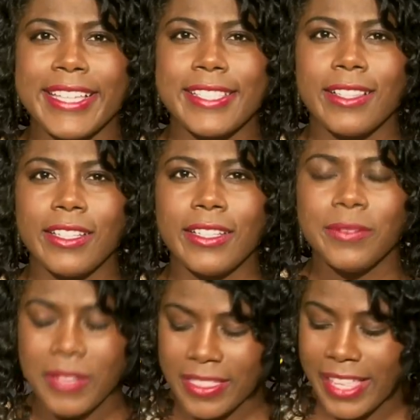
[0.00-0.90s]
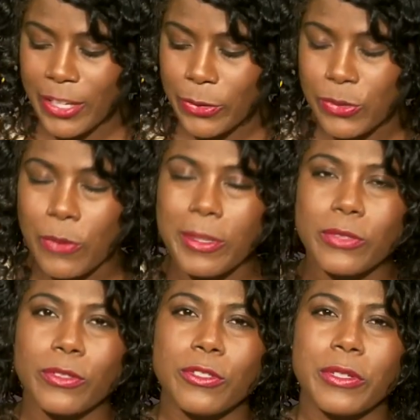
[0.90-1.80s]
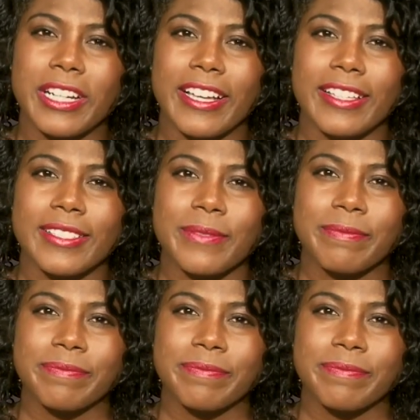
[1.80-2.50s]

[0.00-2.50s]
Ezili, thank you so much for joining us.